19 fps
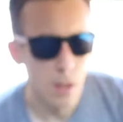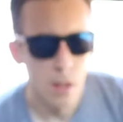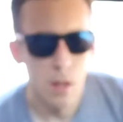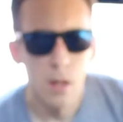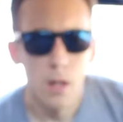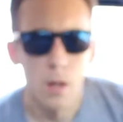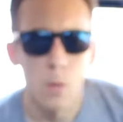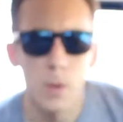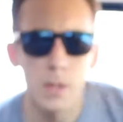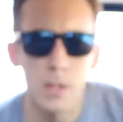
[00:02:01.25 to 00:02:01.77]

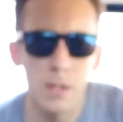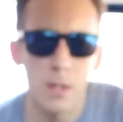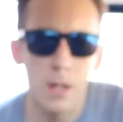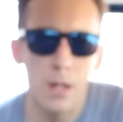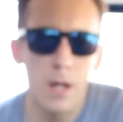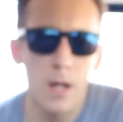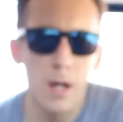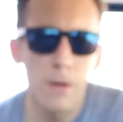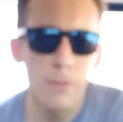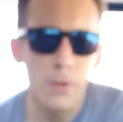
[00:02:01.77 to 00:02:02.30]
it wasn't the
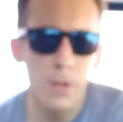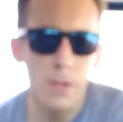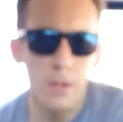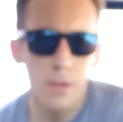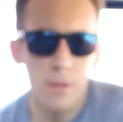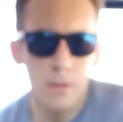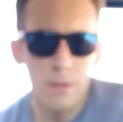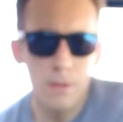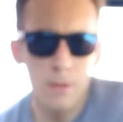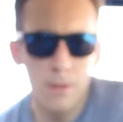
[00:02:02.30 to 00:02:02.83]

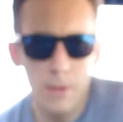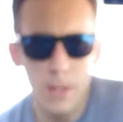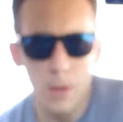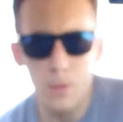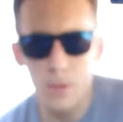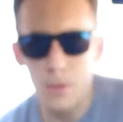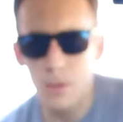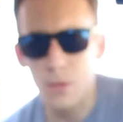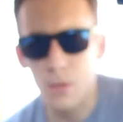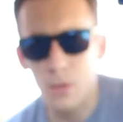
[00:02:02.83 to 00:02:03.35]
conference that
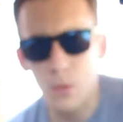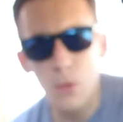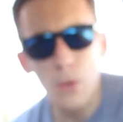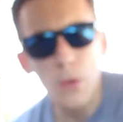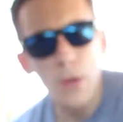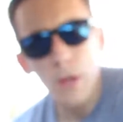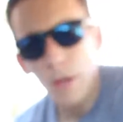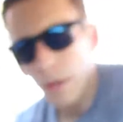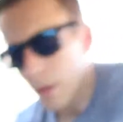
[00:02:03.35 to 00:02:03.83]
was the story.